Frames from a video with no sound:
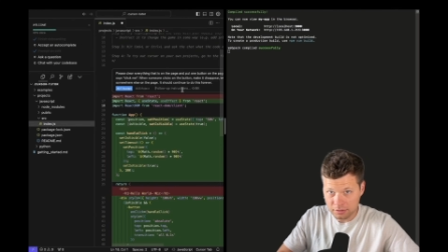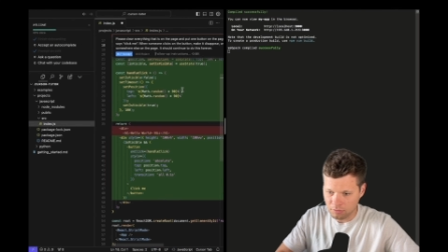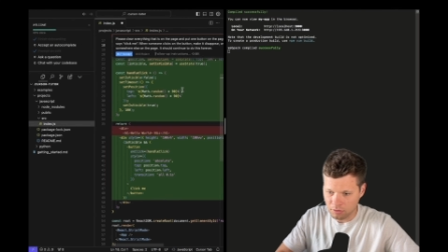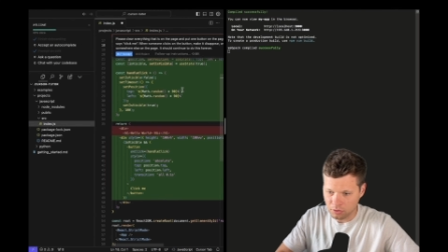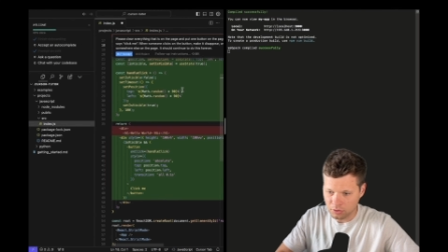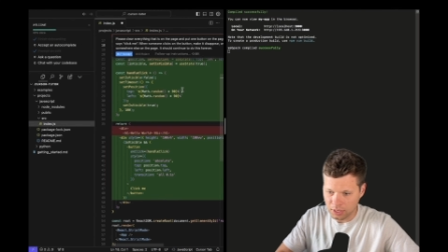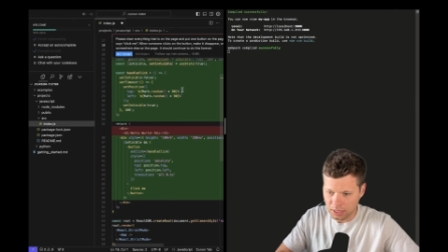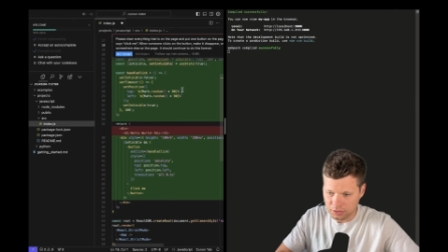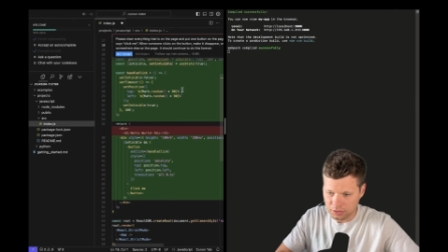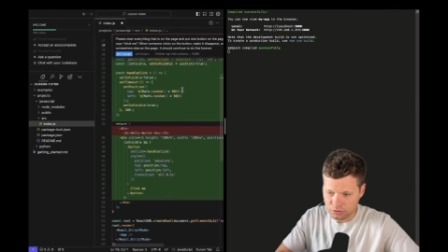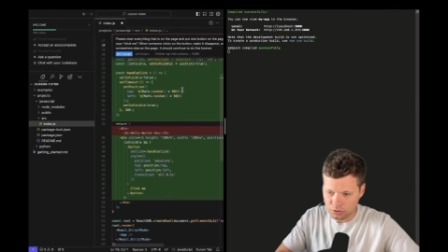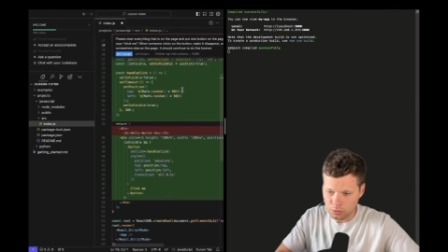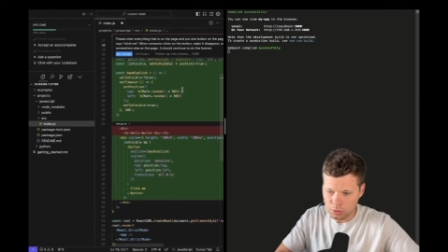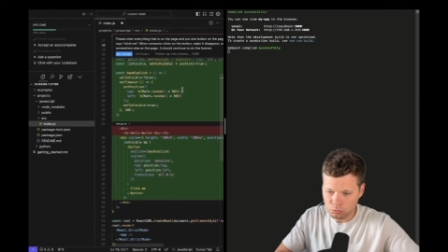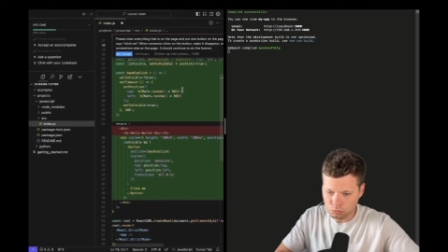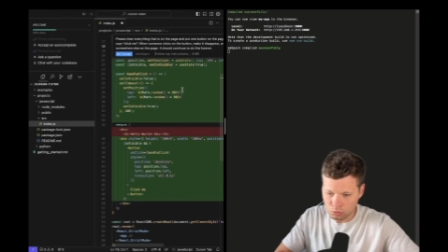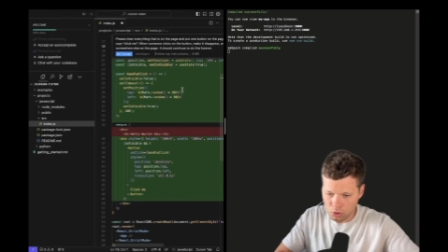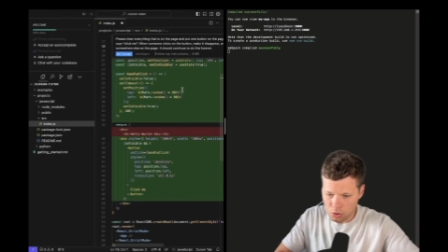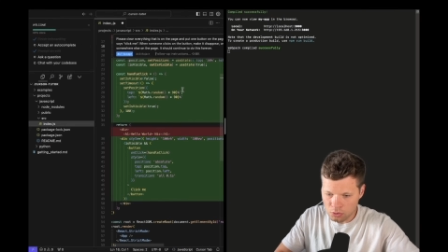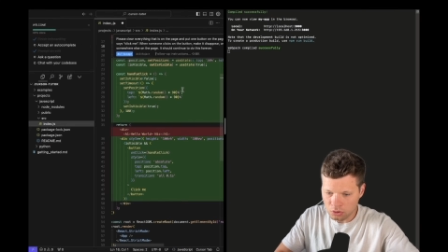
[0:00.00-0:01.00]
Okay, so it
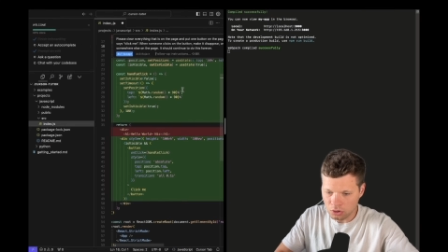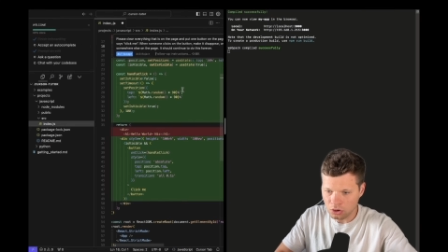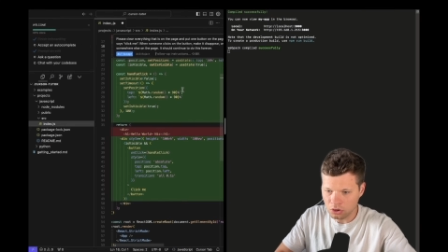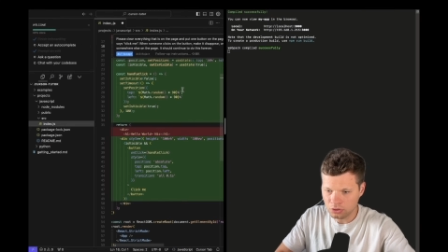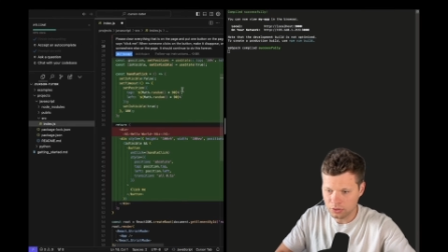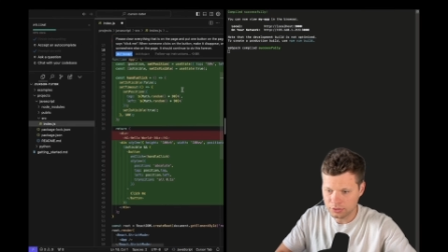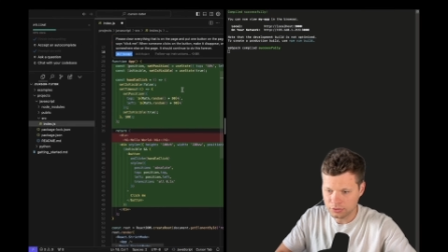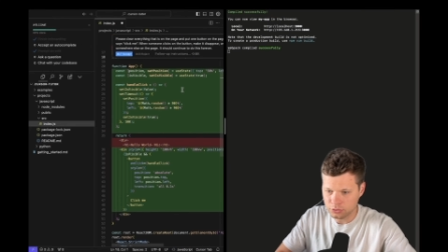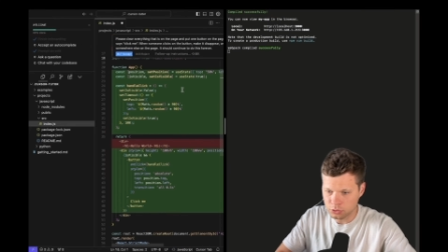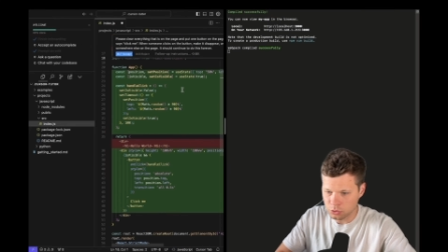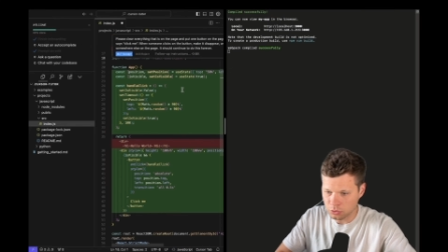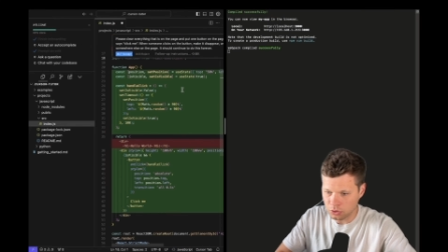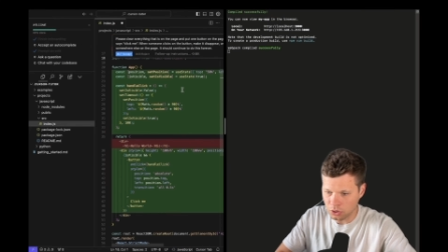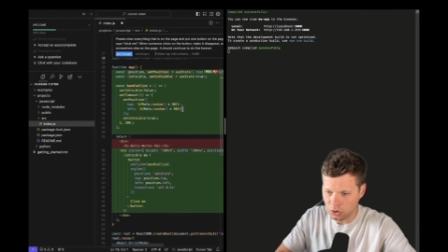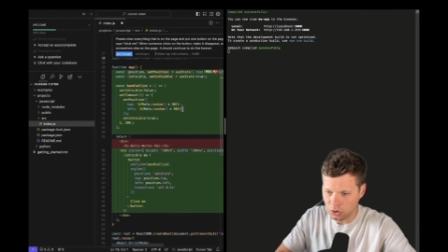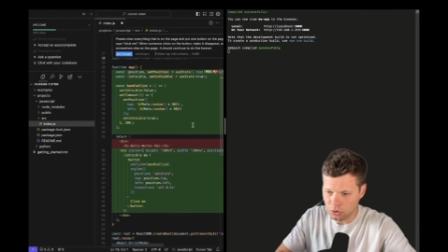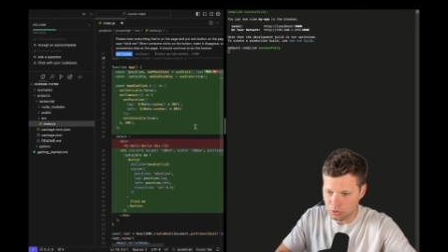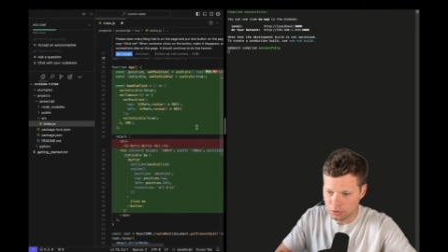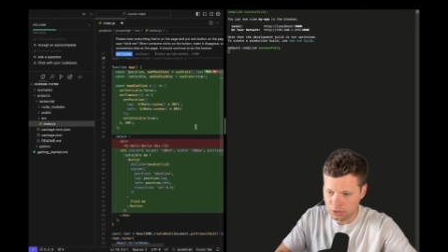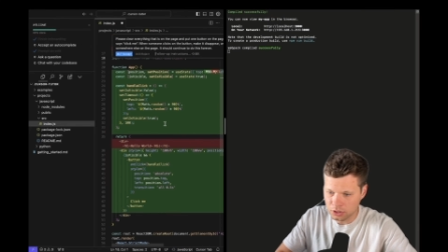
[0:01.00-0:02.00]
wrote all this new
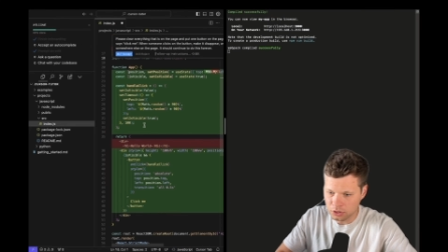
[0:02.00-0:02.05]
code.